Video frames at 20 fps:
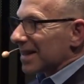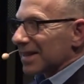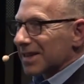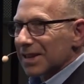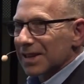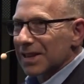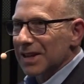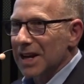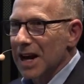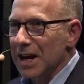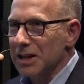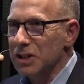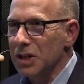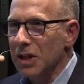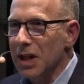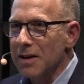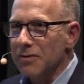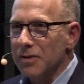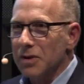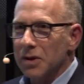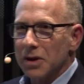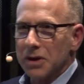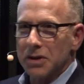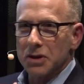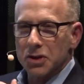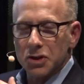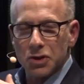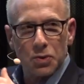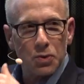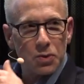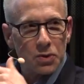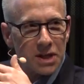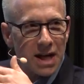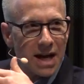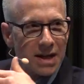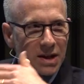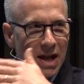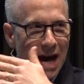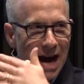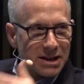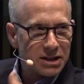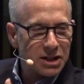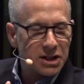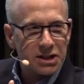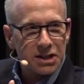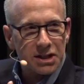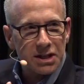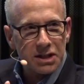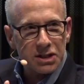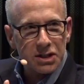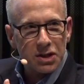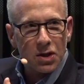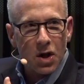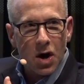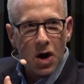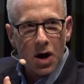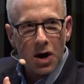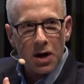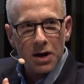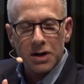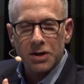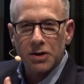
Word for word: to the next level, and the school day lasts this long,